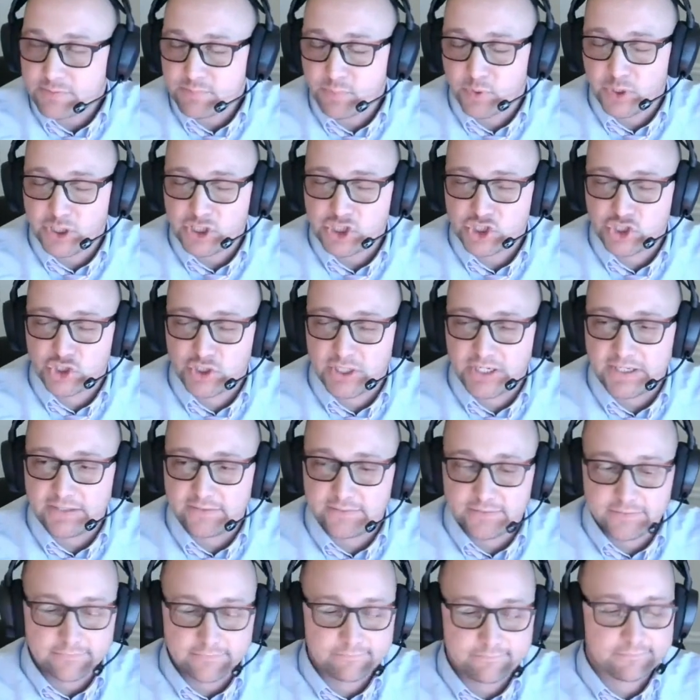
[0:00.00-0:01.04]
pretty
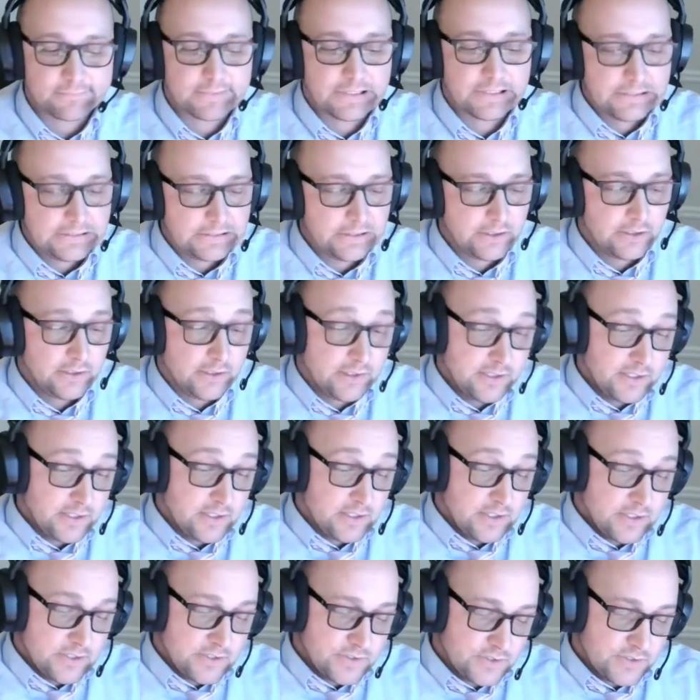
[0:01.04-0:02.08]
strict.
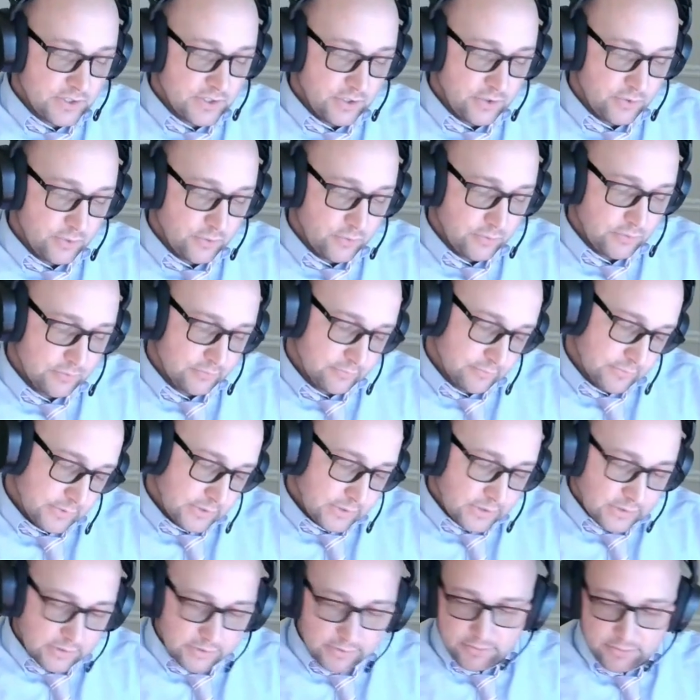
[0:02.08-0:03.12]
So
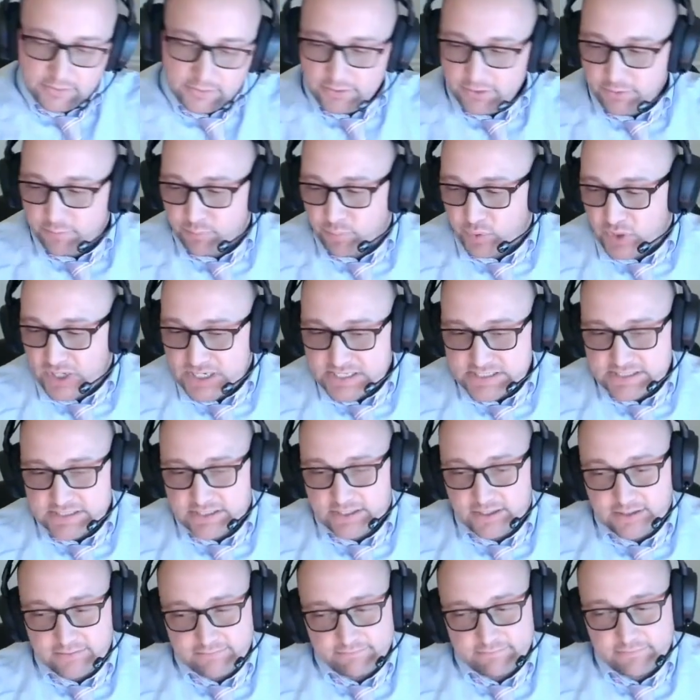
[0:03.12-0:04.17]

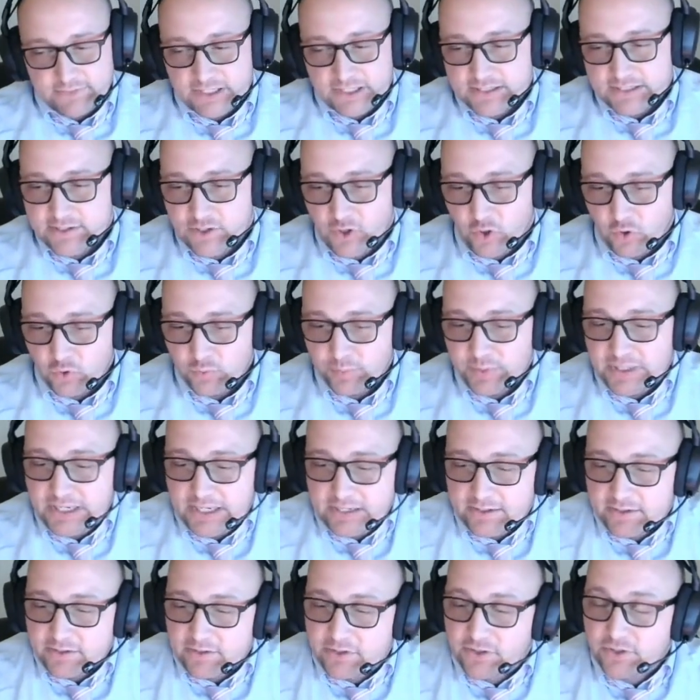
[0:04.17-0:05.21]
President told me
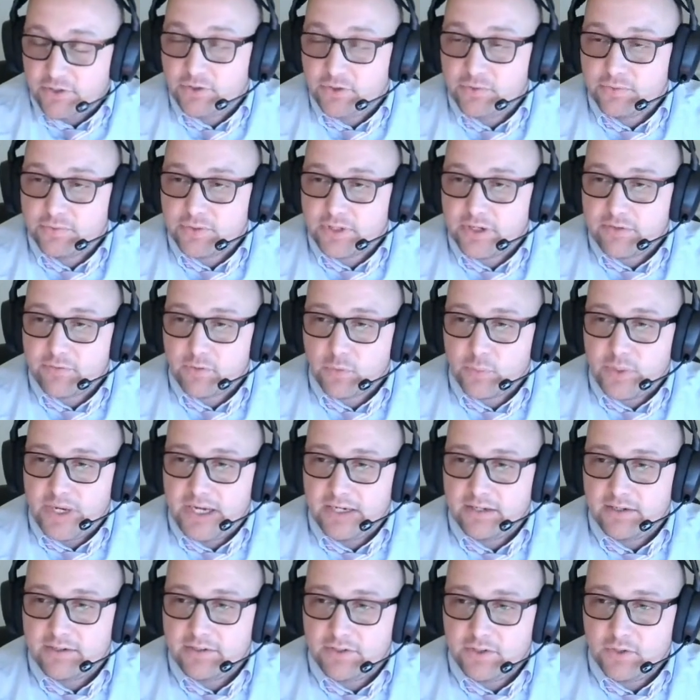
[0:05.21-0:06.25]
I could do whatever we
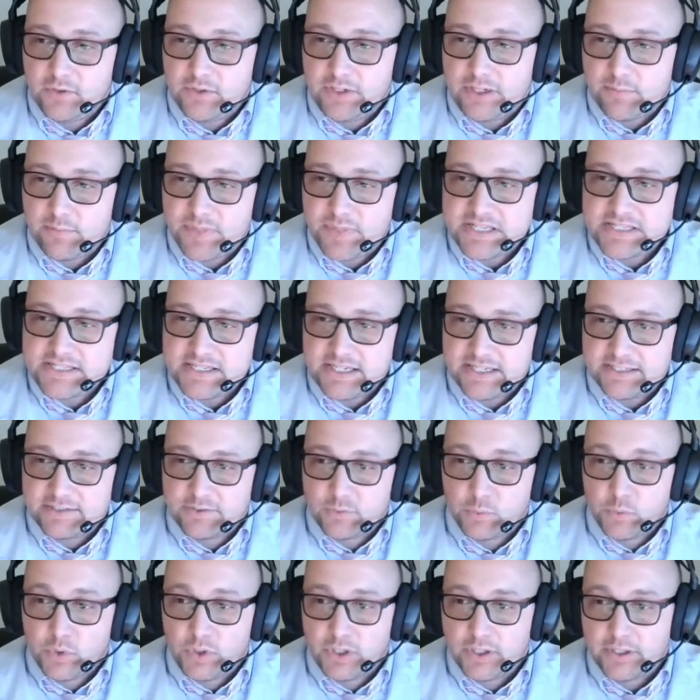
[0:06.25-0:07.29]
had to do to get busy and get
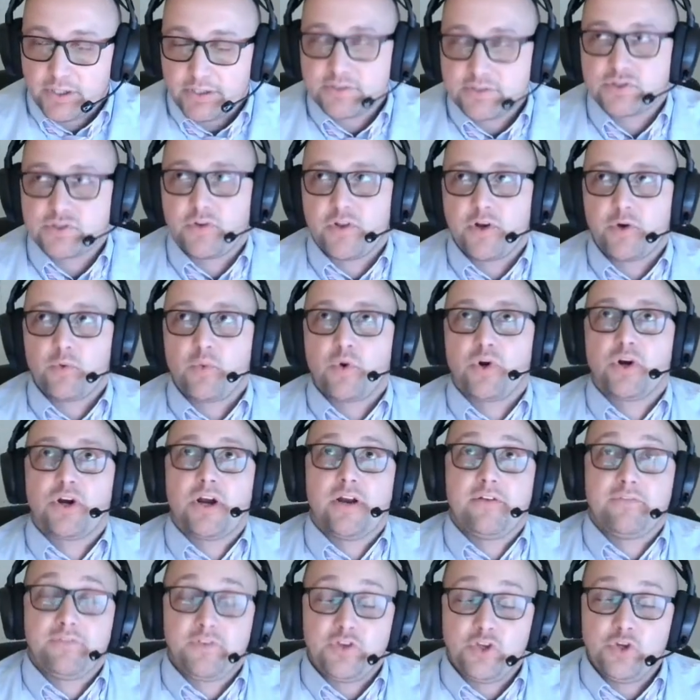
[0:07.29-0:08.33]
to work. So there were
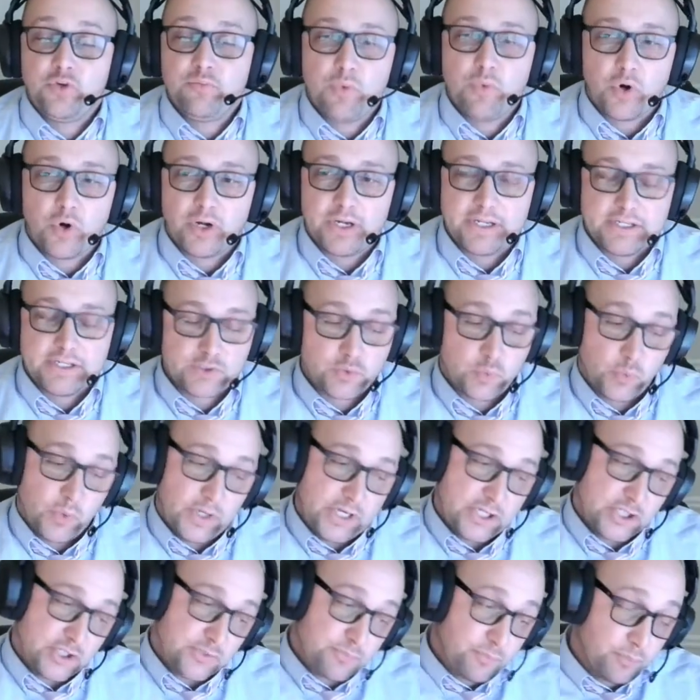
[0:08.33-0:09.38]
a few mornings,
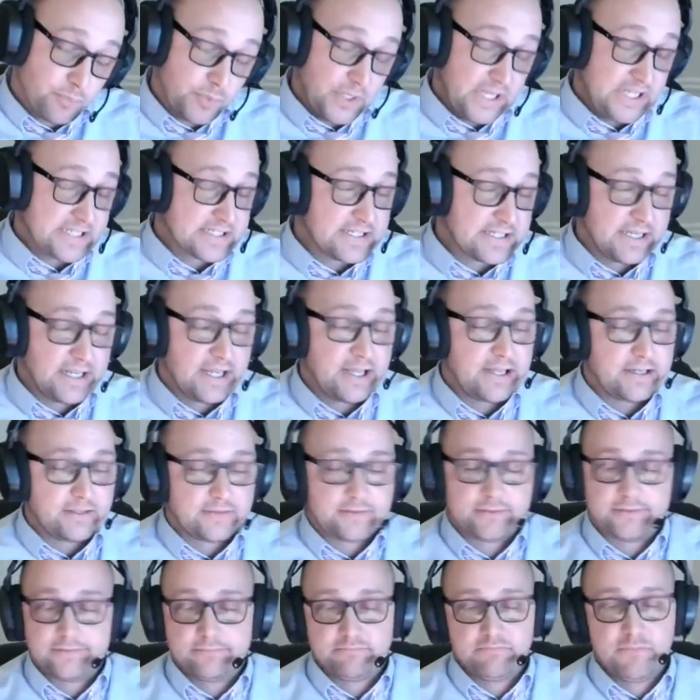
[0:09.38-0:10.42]
which is
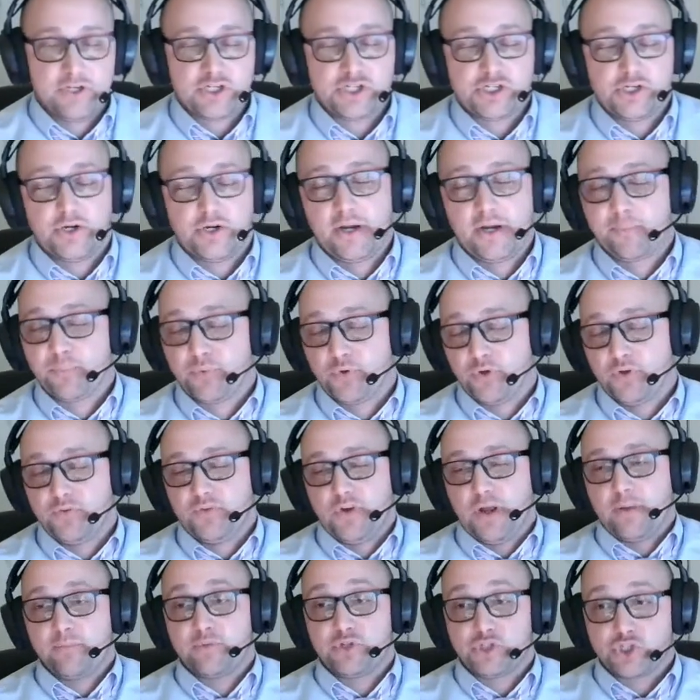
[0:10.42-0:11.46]
not missionary
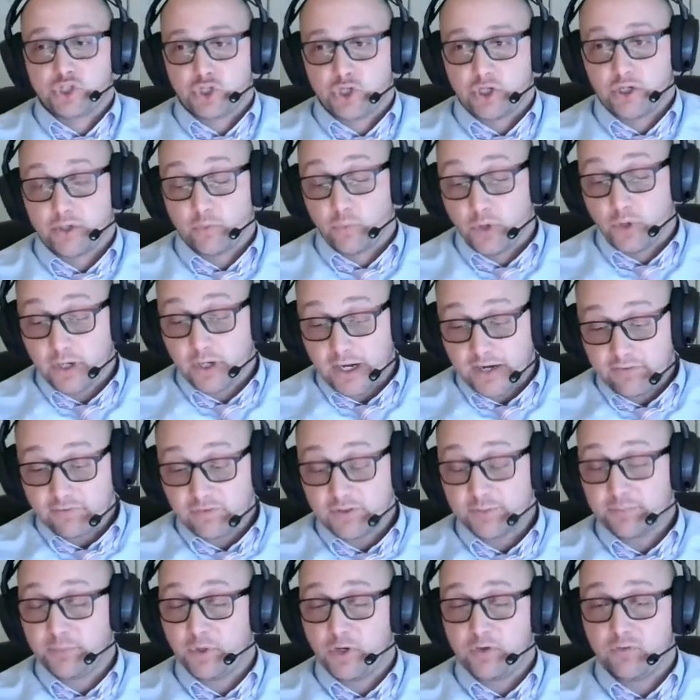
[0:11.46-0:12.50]
approved, I'm sure, where I
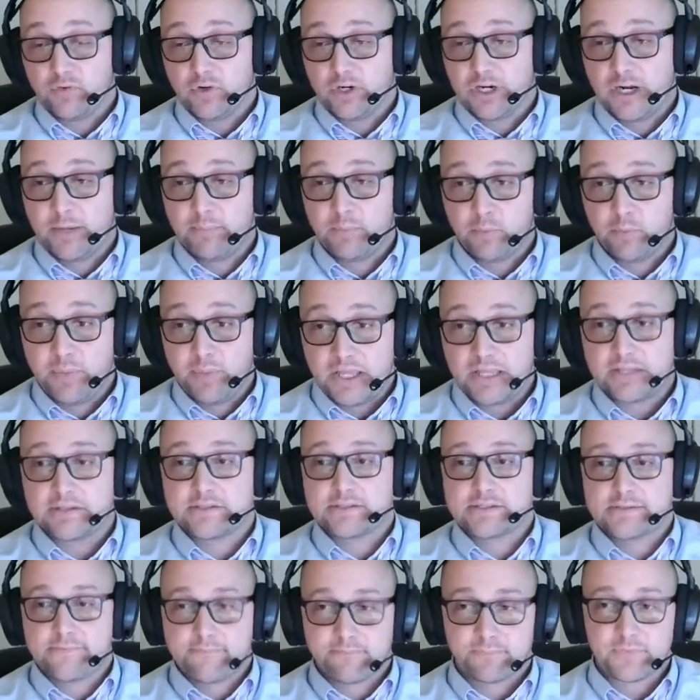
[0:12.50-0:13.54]
flipped over a couple
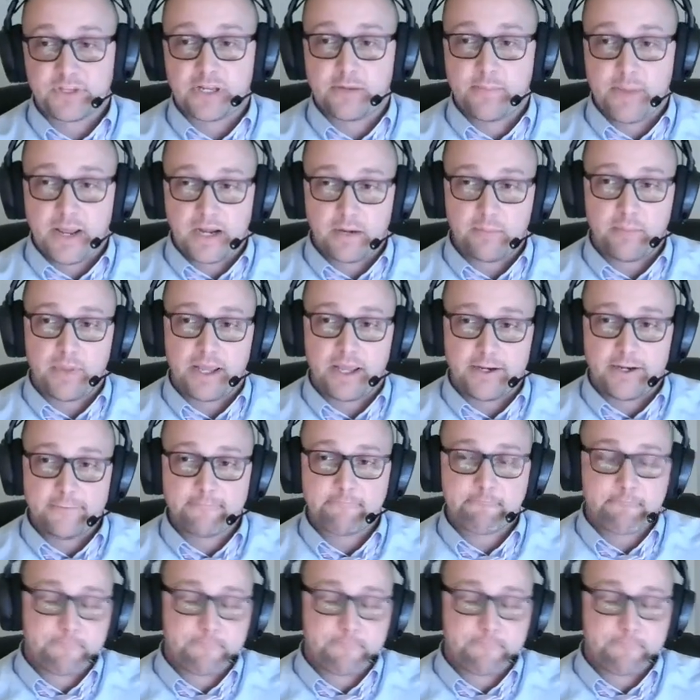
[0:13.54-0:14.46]
beds. Get him out of bed,